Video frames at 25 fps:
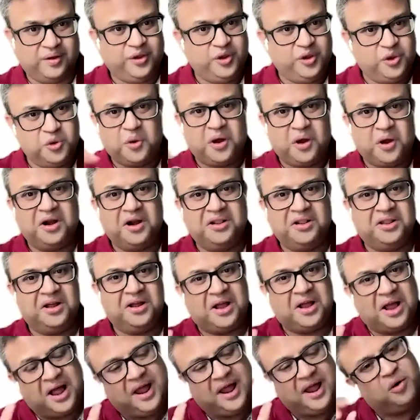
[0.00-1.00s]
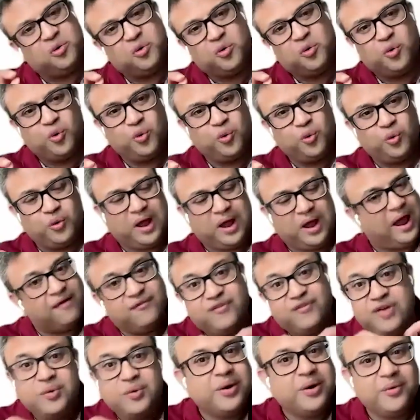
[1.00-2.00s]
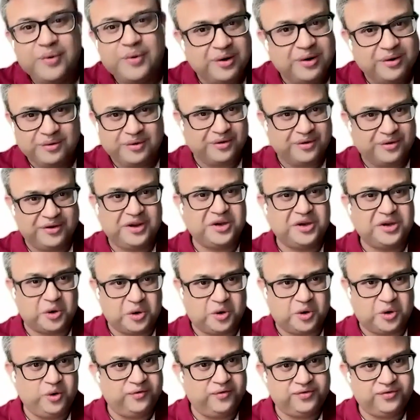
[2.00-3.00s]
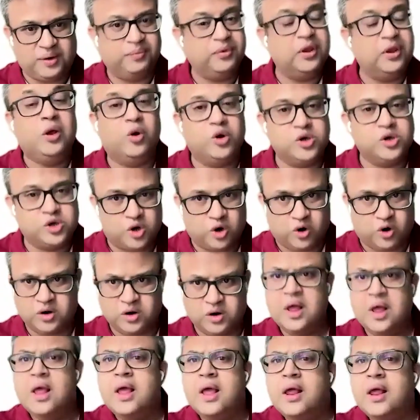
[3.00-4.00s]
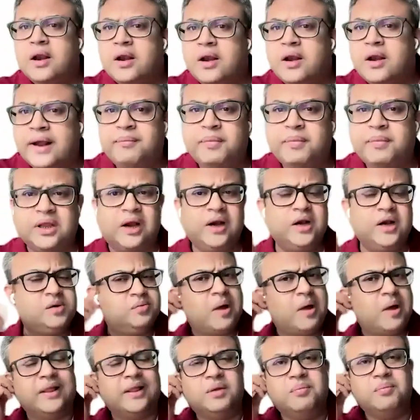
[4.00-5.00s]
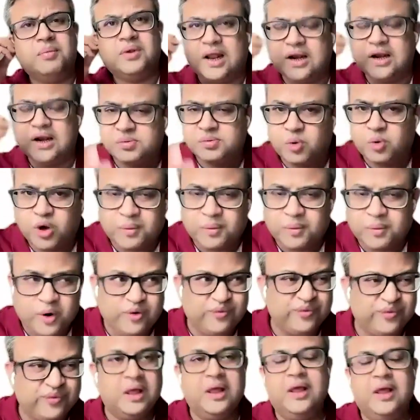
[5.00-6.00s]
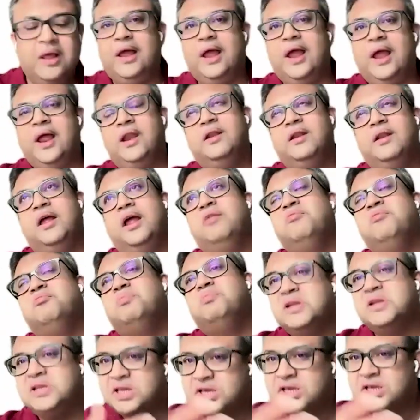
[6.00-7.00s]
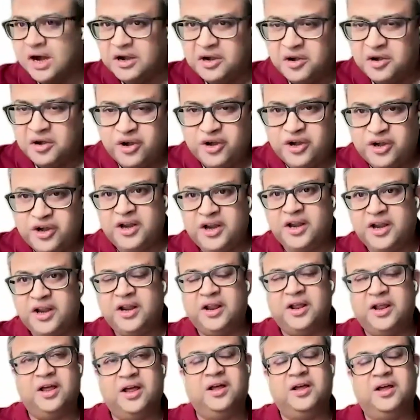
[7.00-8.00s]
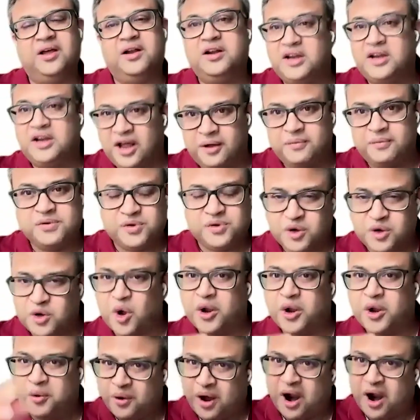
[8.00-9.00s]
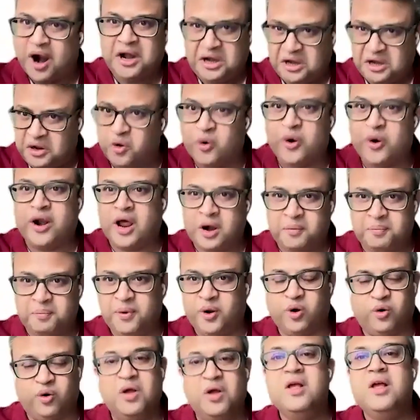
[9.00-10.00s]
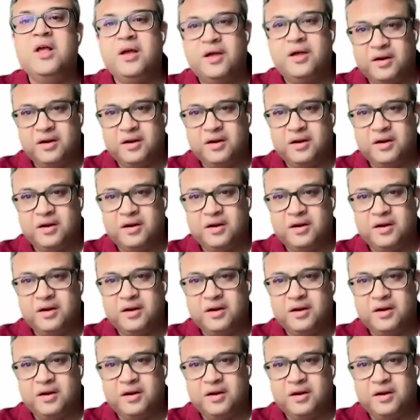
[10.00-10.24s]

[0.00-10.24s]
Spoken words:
And you are the guy who everybody will reach out to if something goes wrong. Like Mitali, I think Mitali spoke about in business continuity terms, we're talking about RTO and RPO.